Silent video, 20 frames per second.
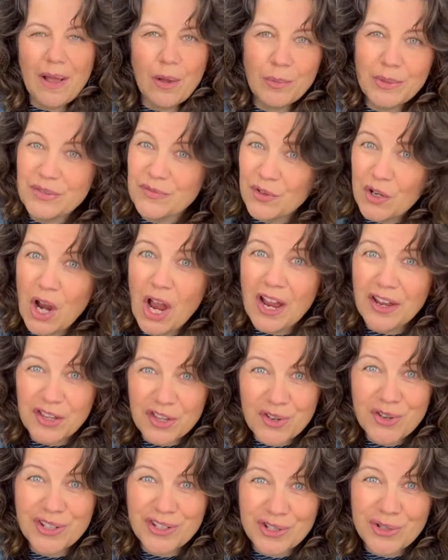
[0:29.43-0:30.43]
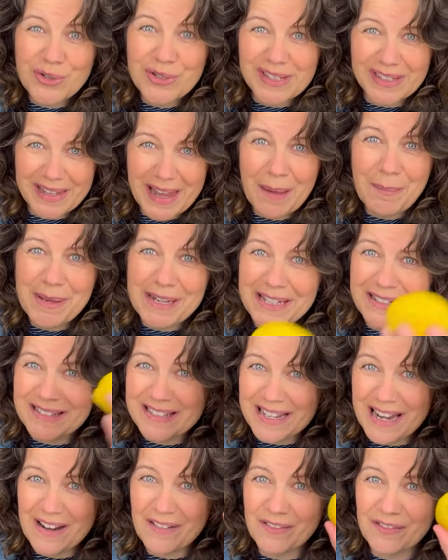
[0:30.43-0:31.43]
almost forgot, you can use lemon
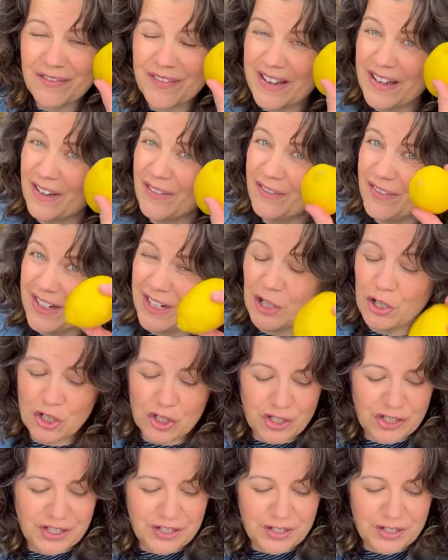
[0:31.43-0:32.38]
instead of vinegars